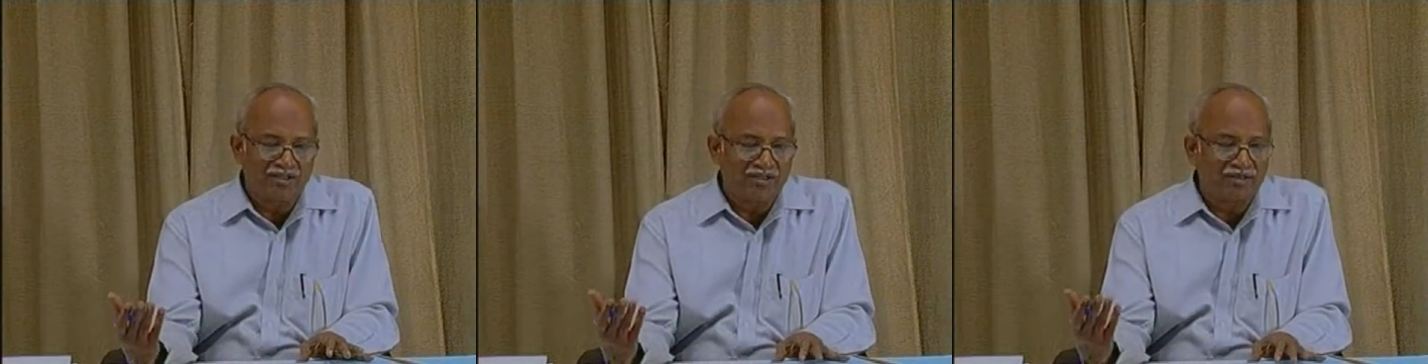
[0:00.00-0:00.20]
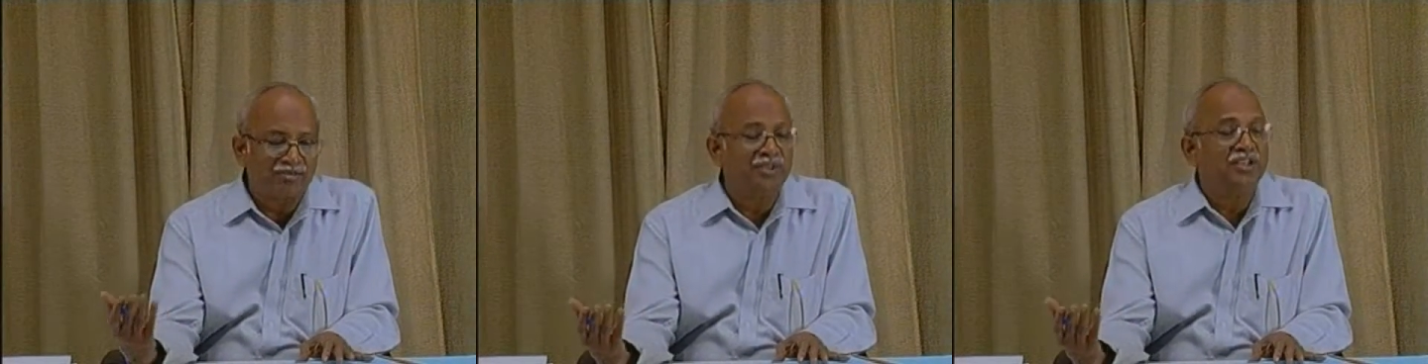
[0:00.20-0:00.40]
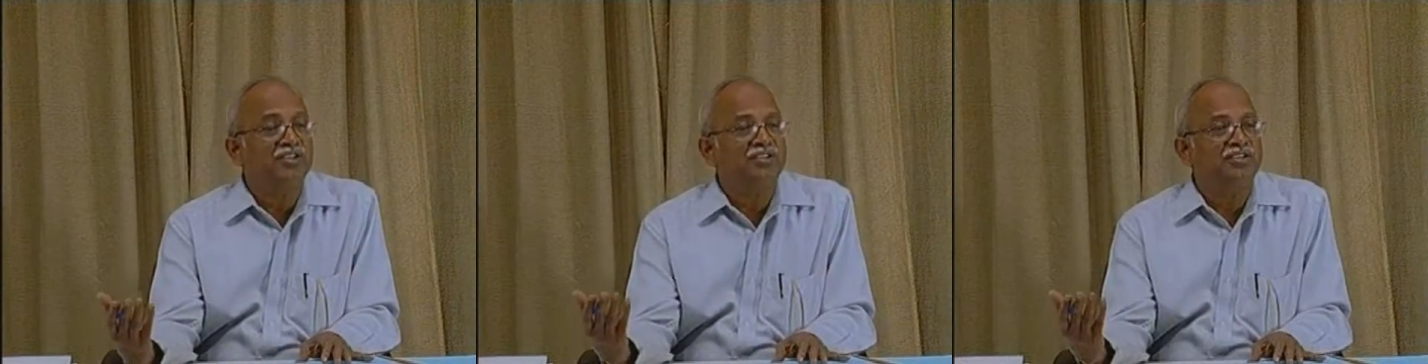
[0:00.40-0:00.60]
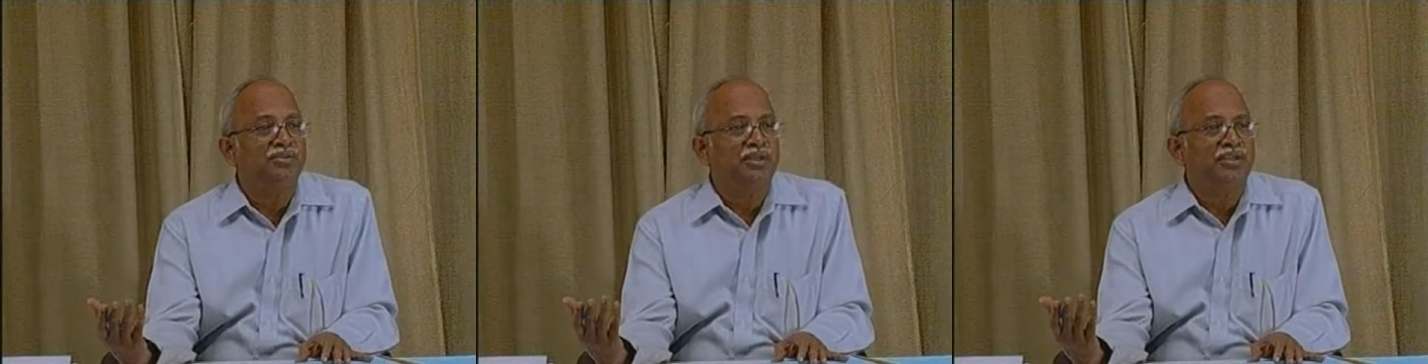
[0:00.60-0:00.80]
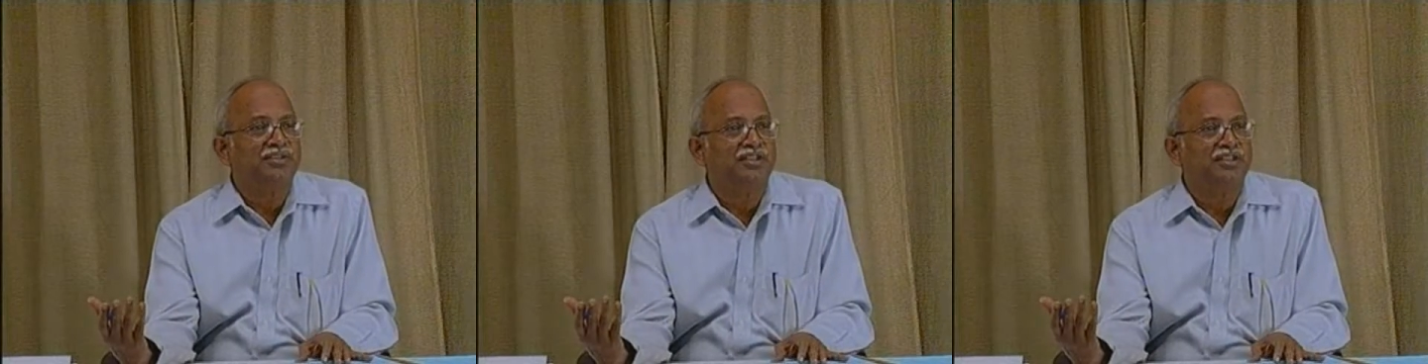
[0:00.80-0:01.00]
obtained is a
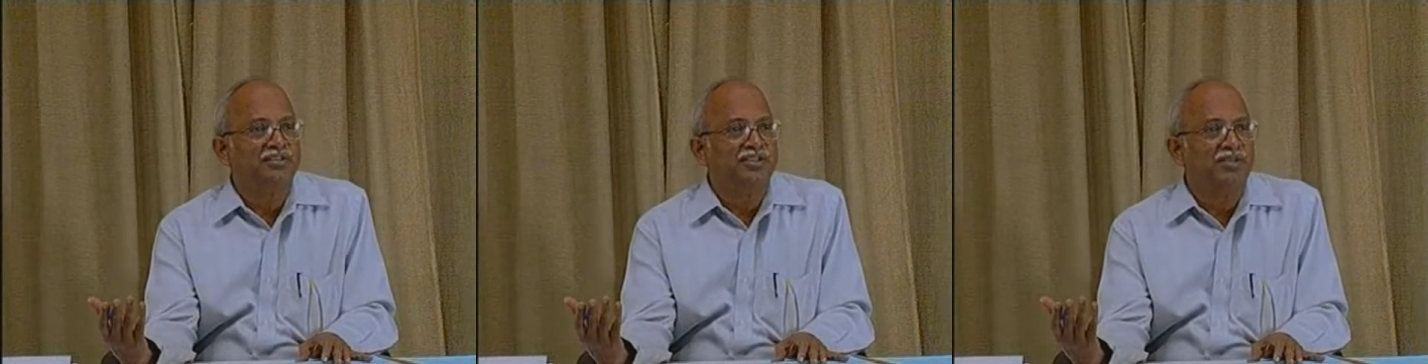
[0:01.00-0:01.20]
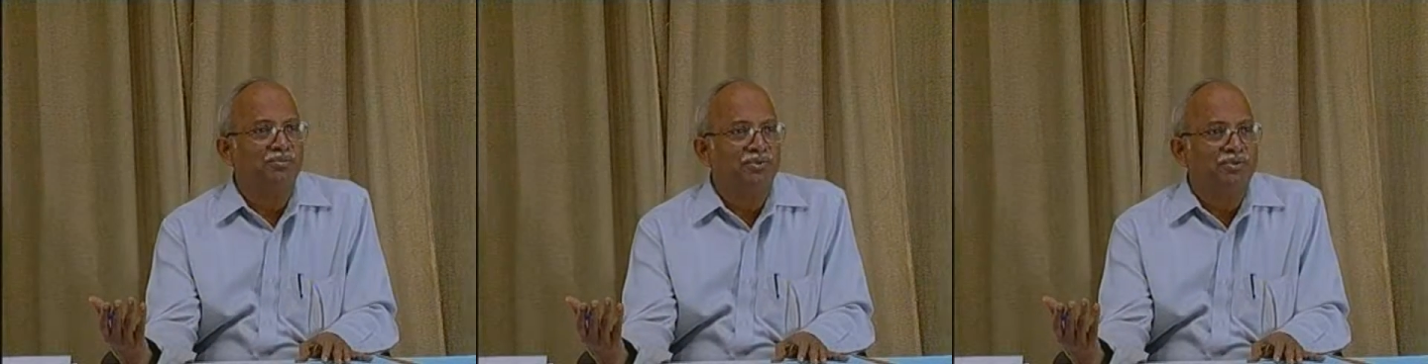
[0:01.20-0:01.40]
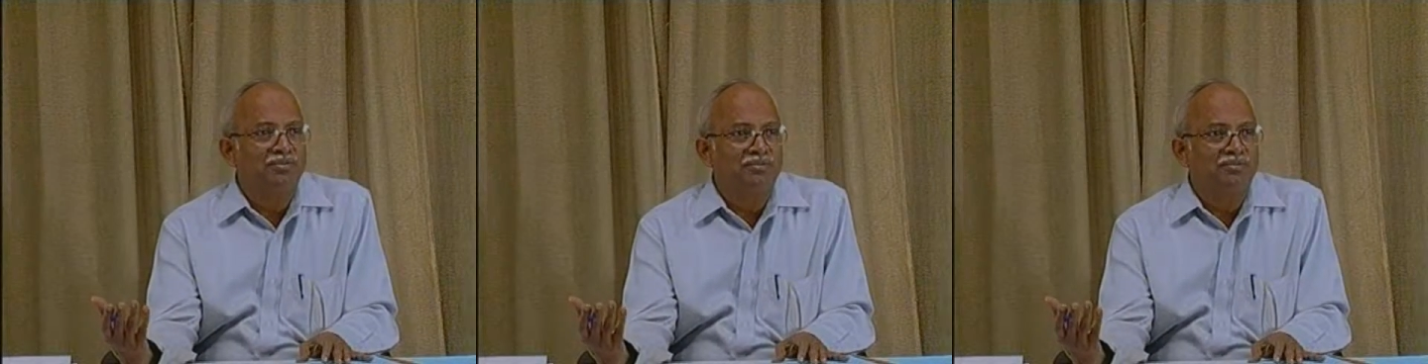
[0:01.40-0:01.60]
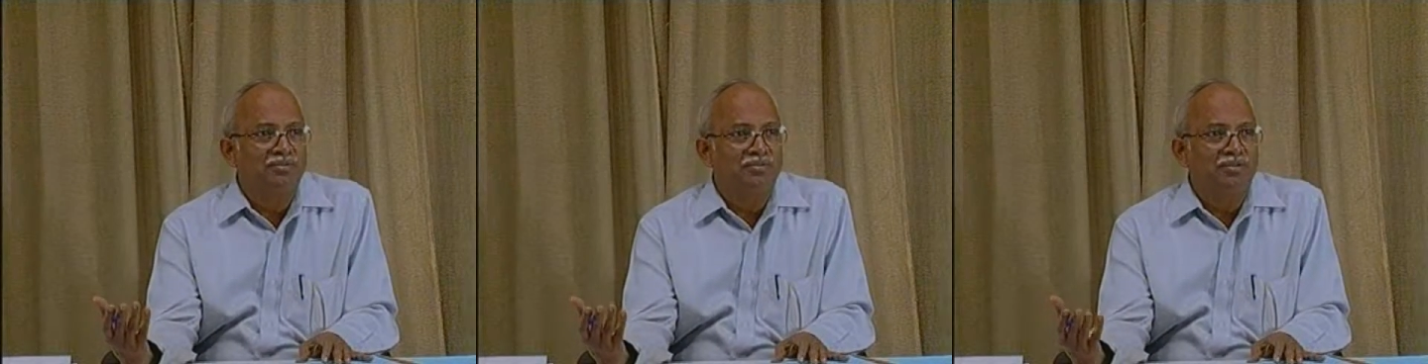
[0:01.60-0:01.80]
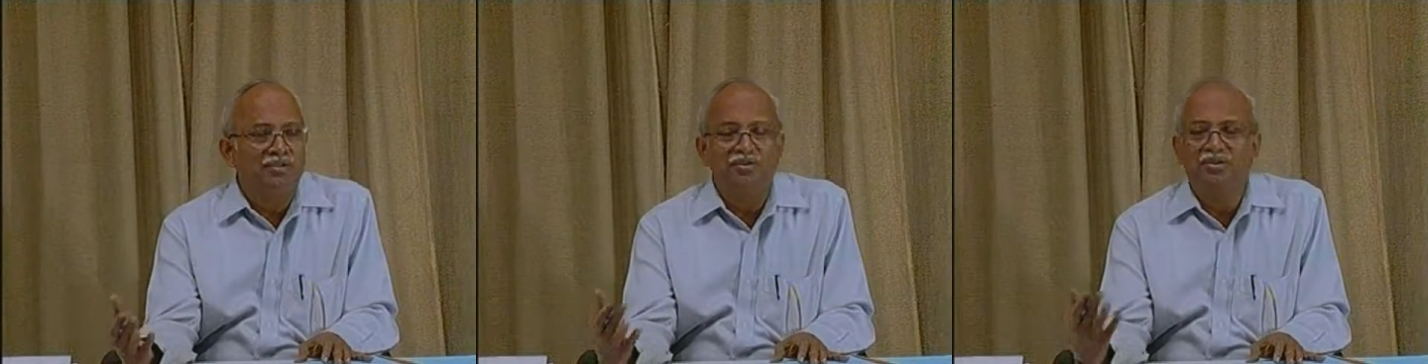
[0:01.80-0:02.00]
better example,
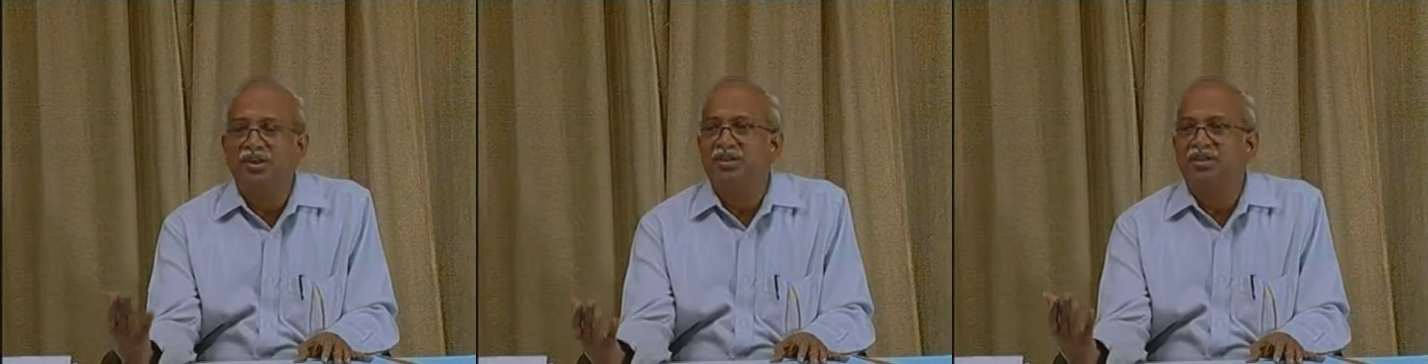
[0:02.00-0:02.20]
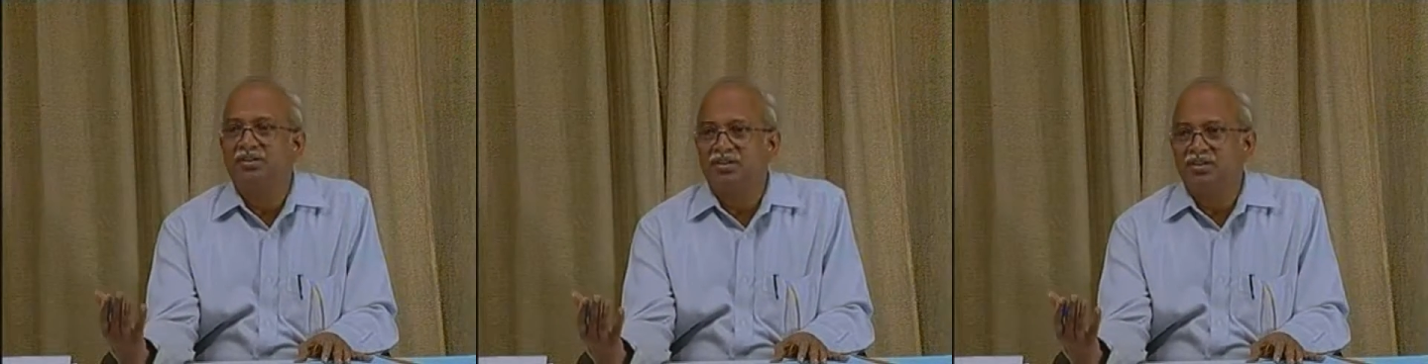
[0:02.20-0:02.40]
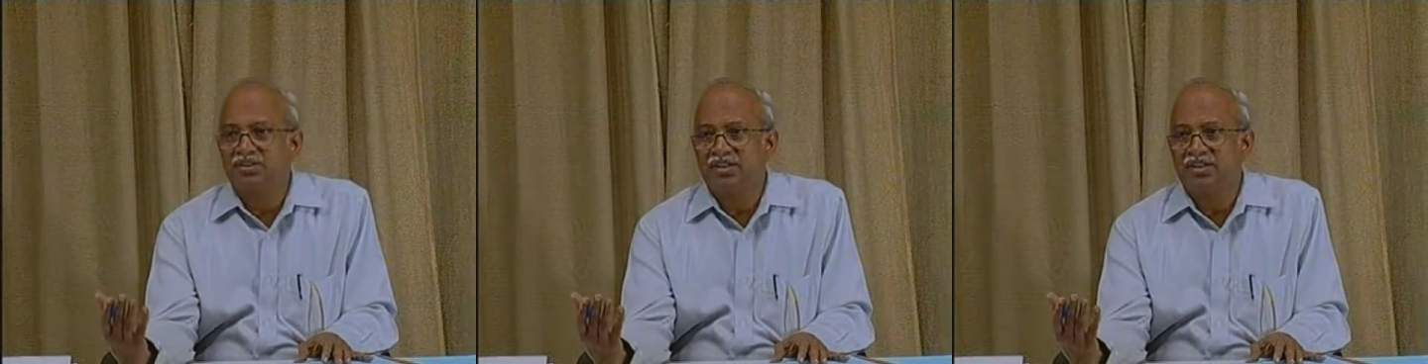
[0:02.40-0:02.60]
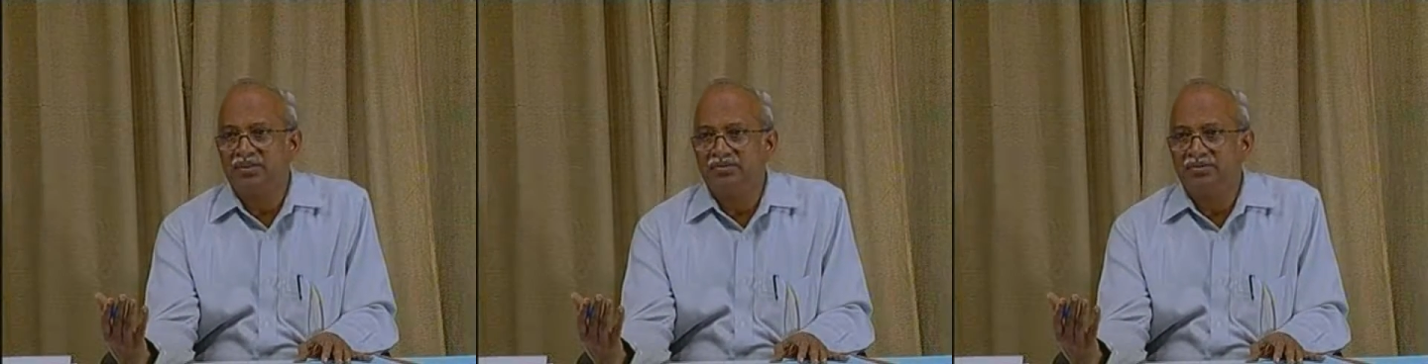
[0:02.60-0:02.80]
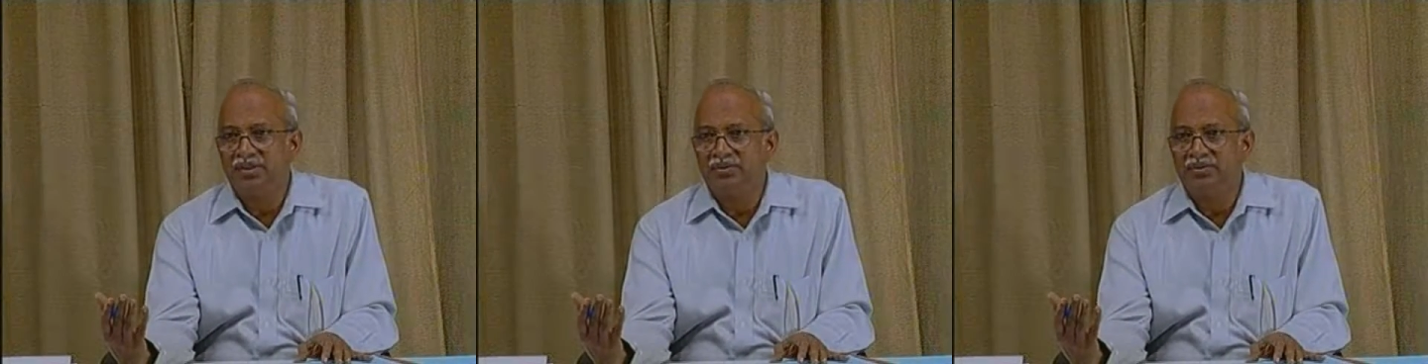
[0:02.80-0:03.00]
you can understand it
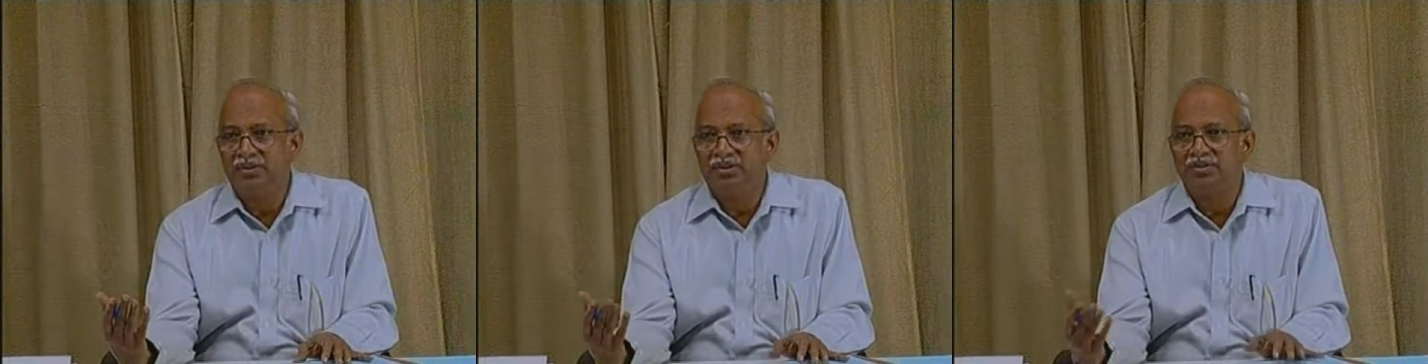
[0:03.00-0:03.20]
very well.